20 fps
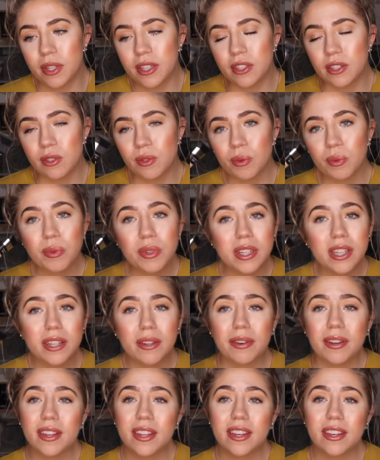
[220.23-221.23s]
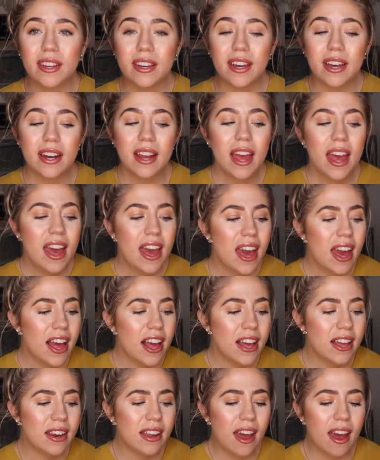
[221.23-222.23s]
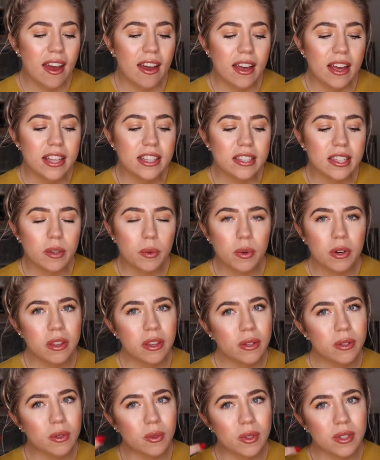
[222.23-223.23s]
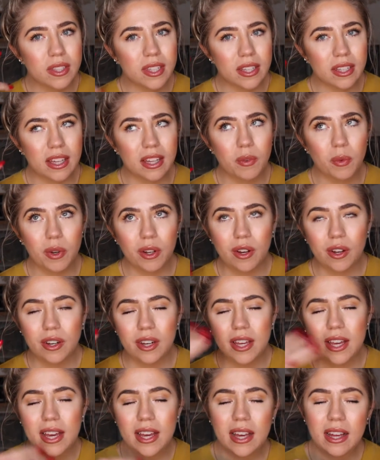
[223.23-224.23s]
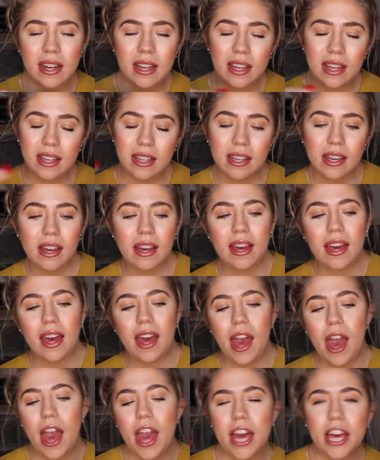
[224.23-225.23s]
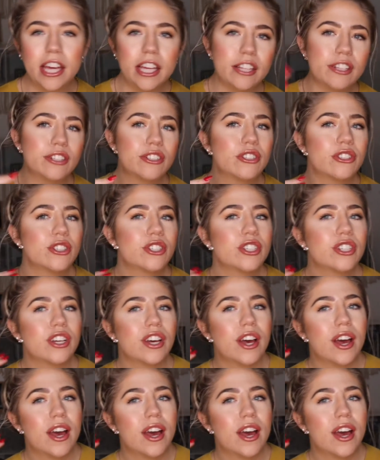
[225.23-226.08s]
It's really, really good, and it's like one of those ones that can work on any age